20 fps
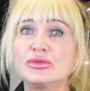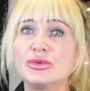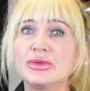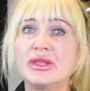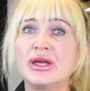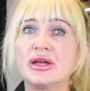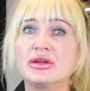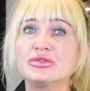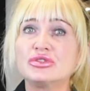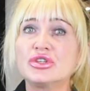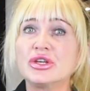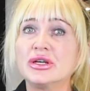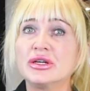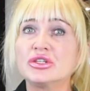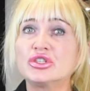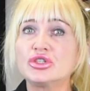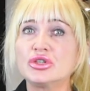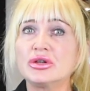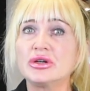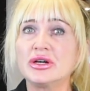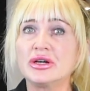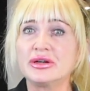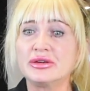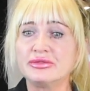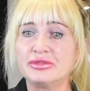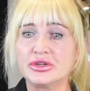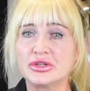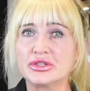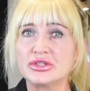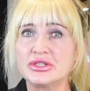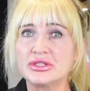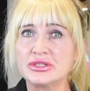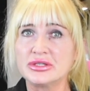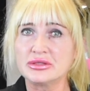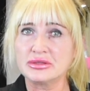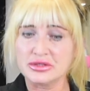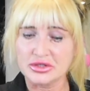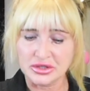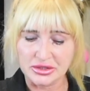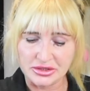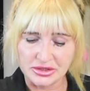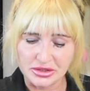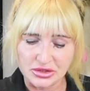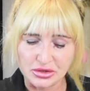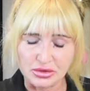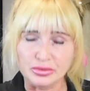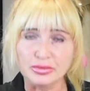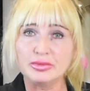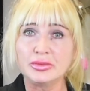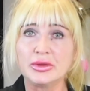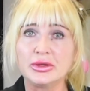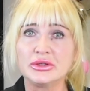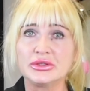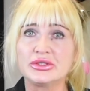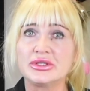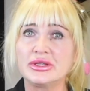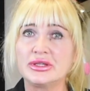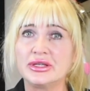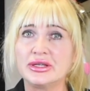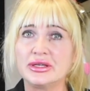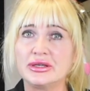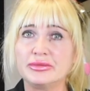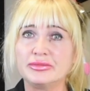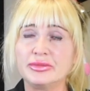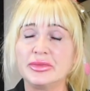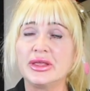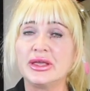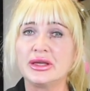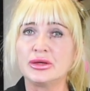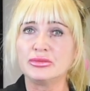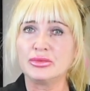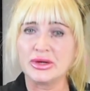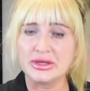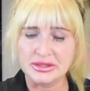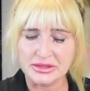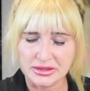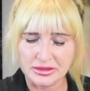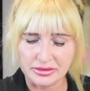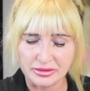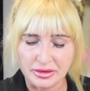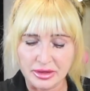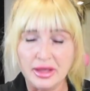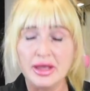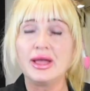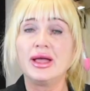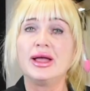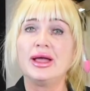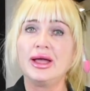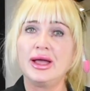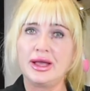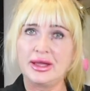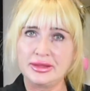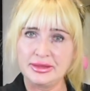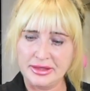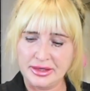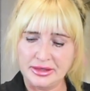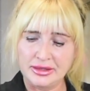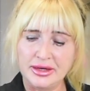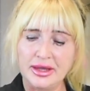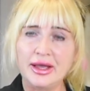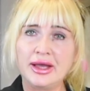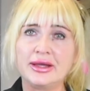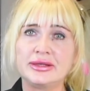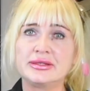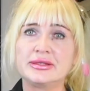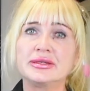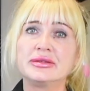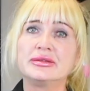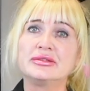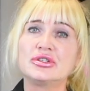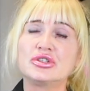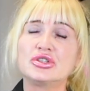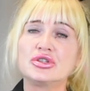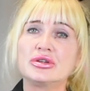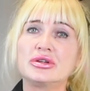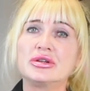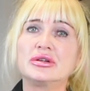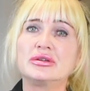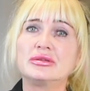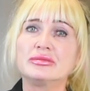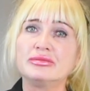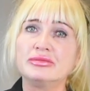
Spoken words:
without sugar first, just to loosen the egg whites, and then add the sugar